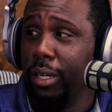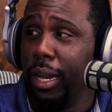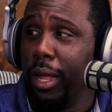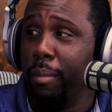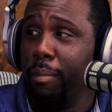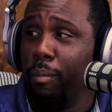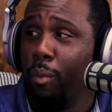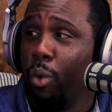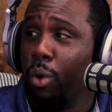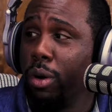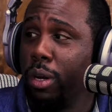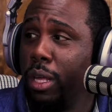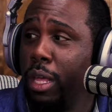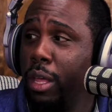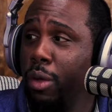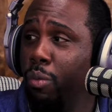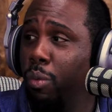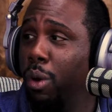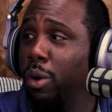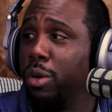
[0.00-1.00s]
That morning
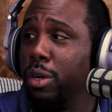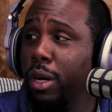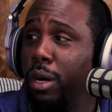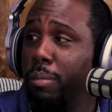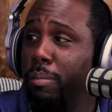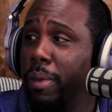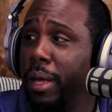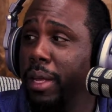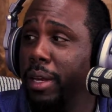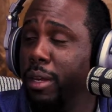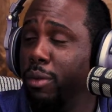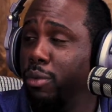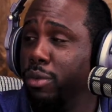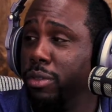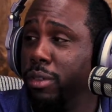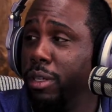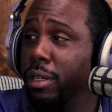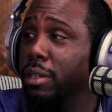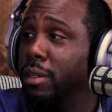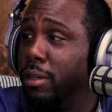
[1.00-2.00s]
he woke up, man, it
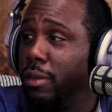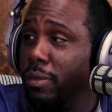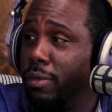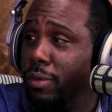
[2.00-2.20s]
was Leah.